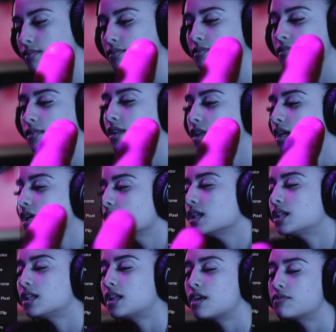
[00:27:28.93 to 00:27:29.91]
So let's go
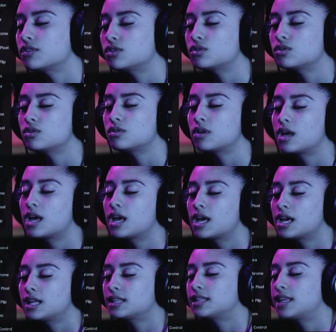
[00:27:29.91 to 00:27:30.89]
back to the menu
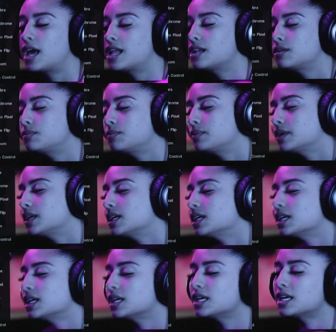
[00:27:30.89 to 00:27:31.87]
here just with the uh,
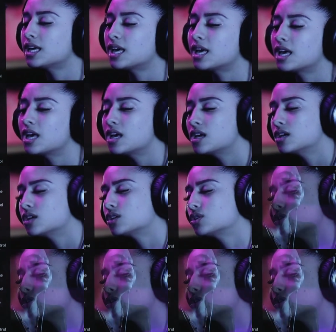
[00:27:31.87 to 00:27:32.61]
with the stabs over